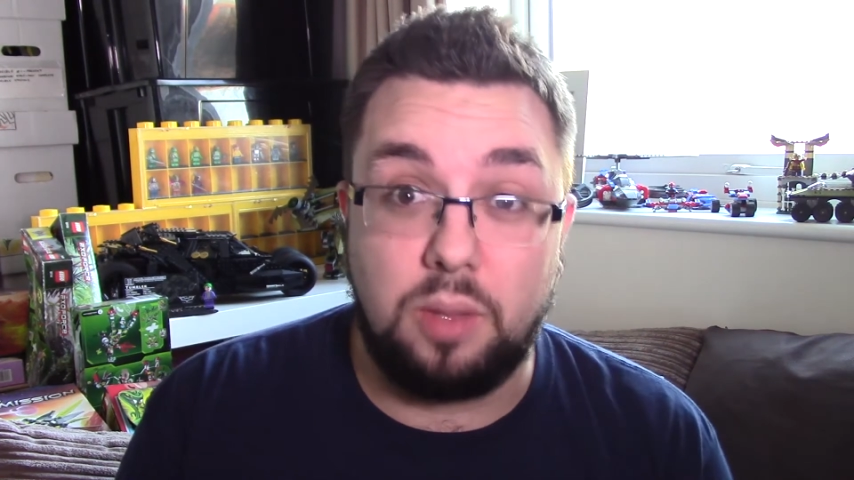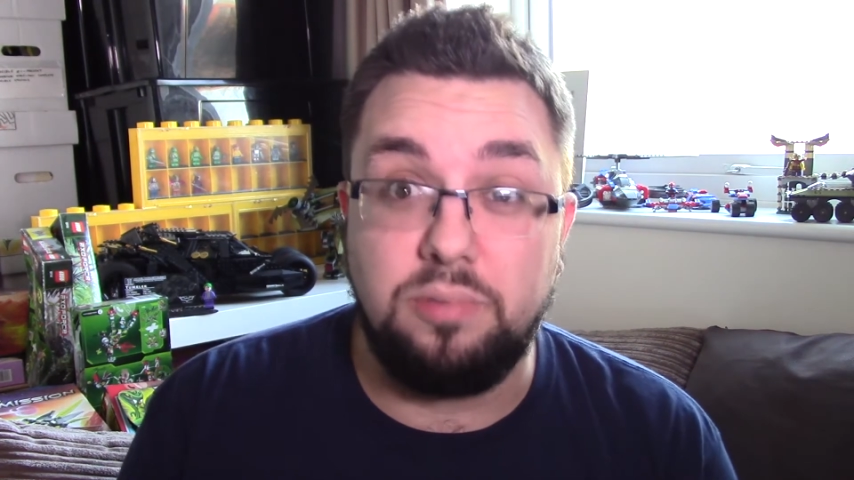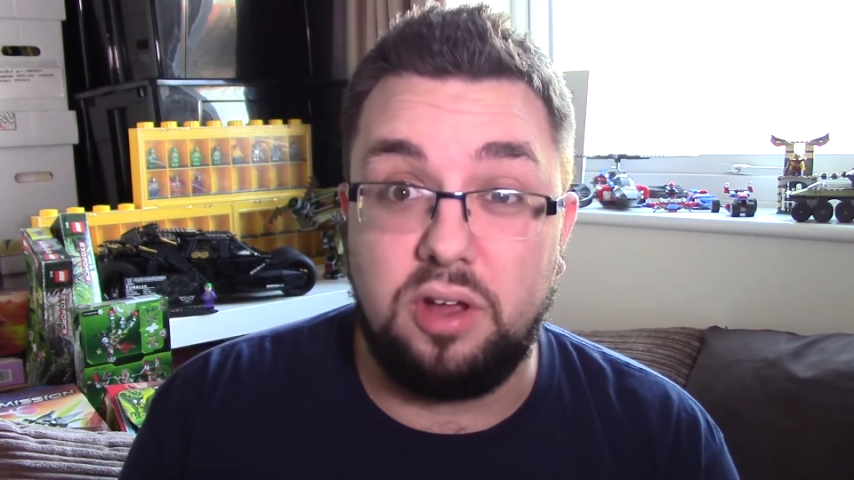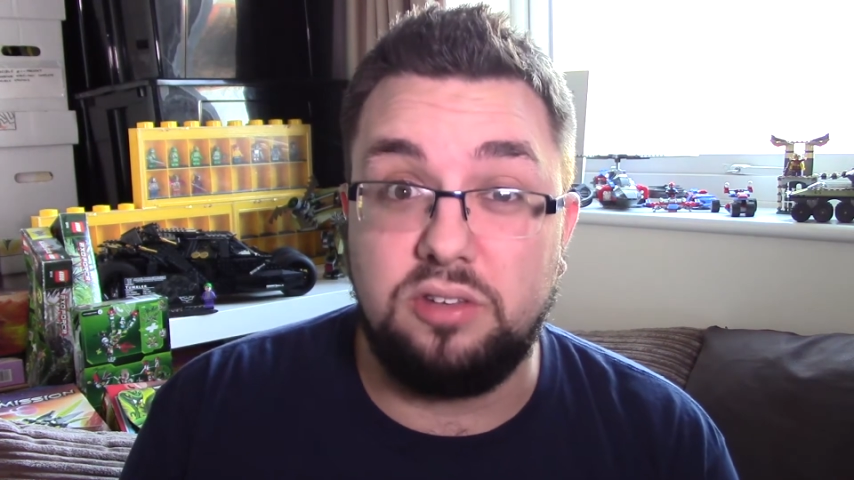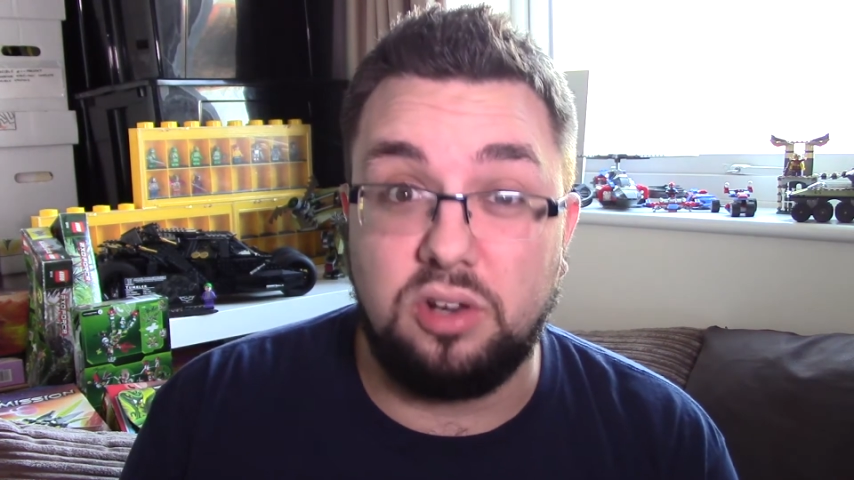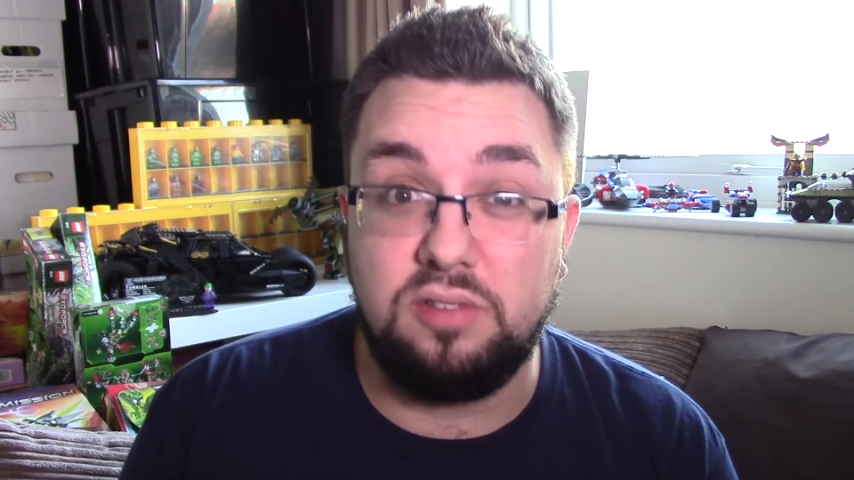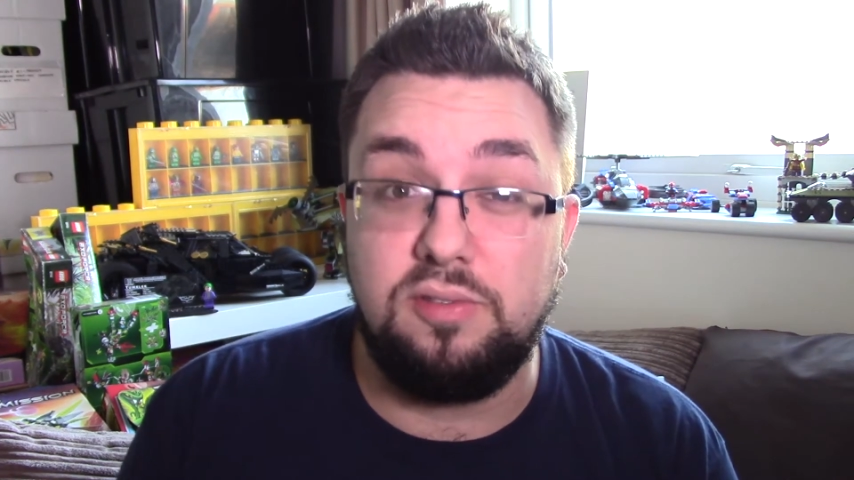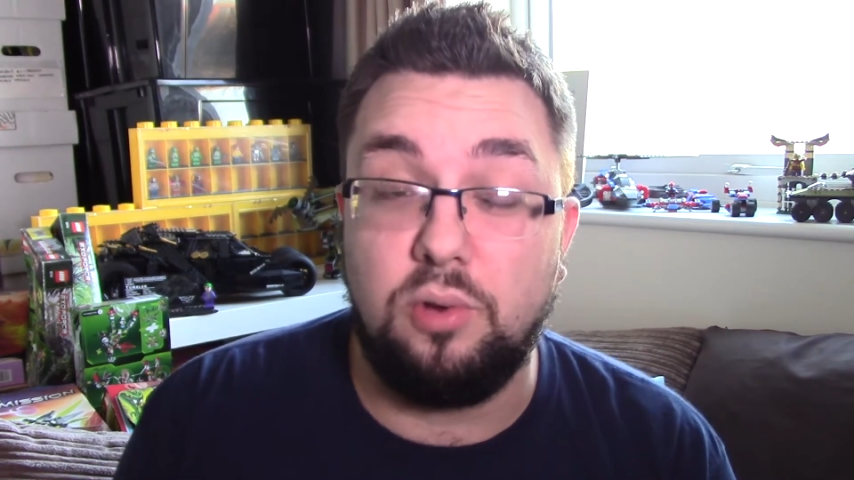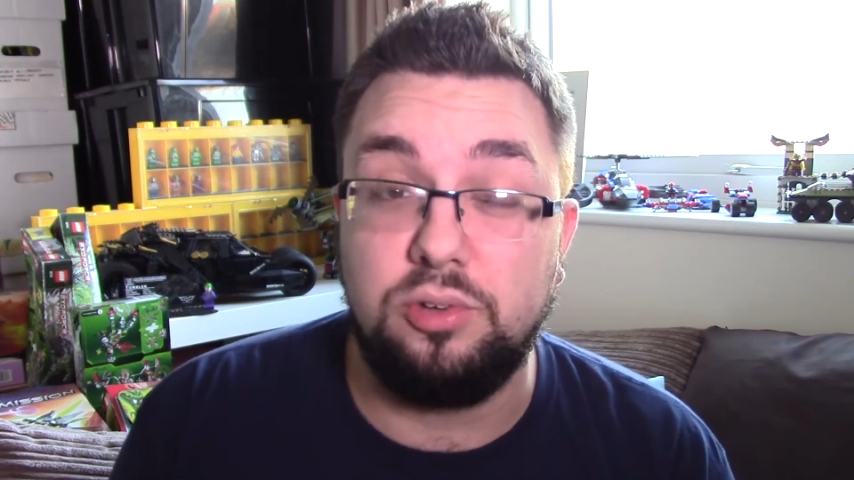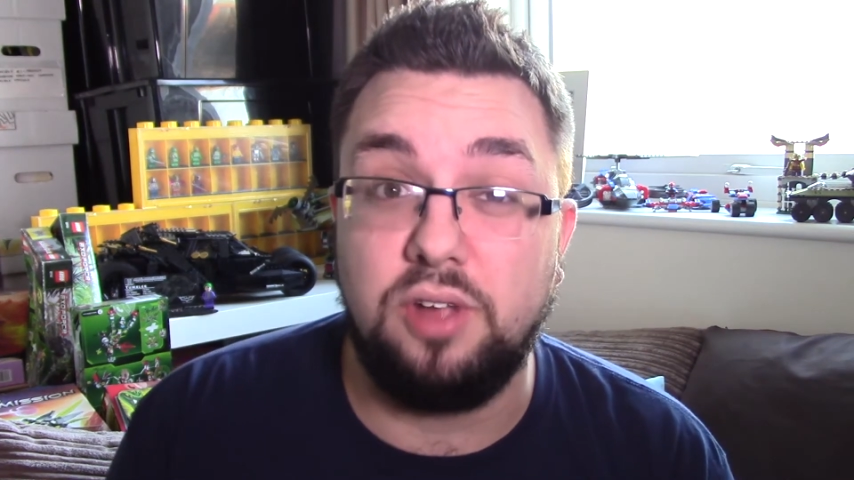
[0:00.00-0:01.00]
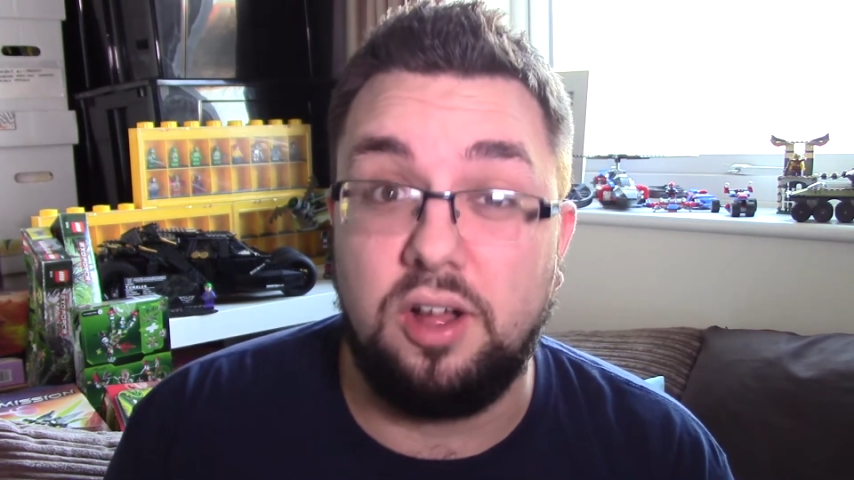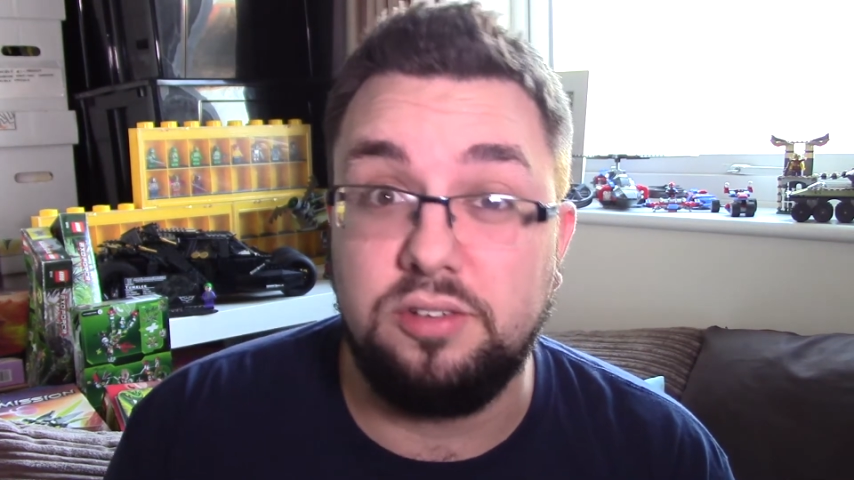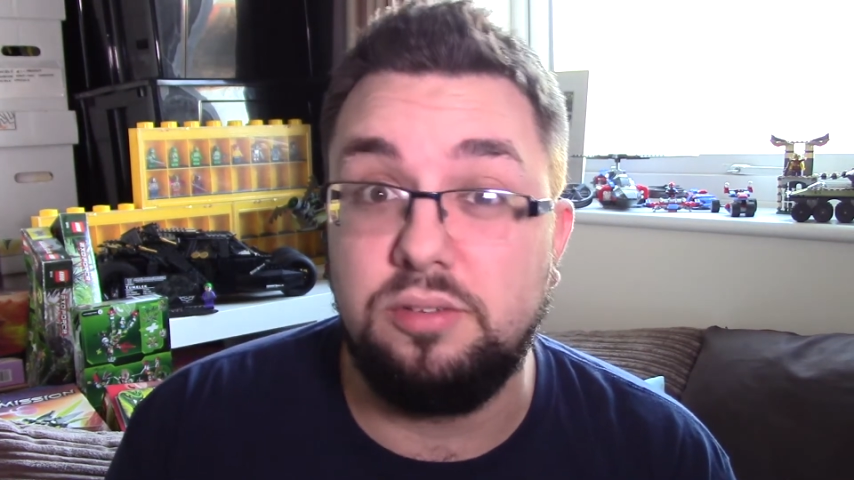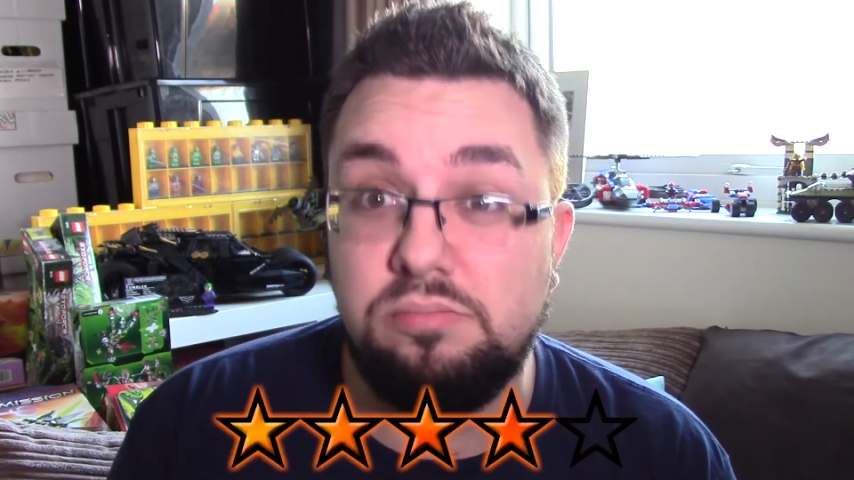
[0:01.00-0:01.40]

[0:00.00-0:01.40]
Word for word: pretty solid 4 stars.